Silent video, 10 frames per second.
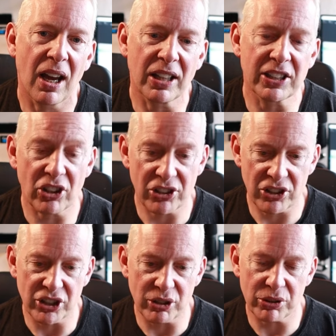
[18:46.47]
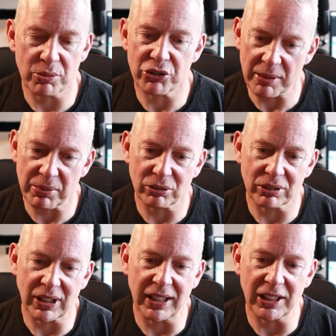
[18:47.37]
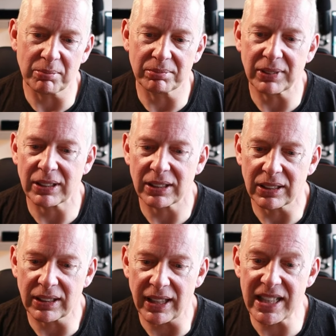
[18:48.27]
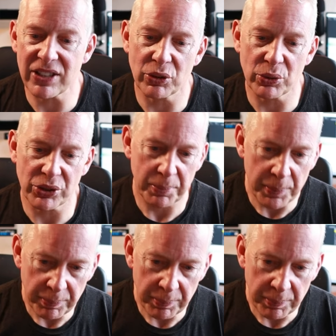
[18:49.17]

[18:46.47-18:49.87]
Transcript: I decided to do some treadmill um, intervals.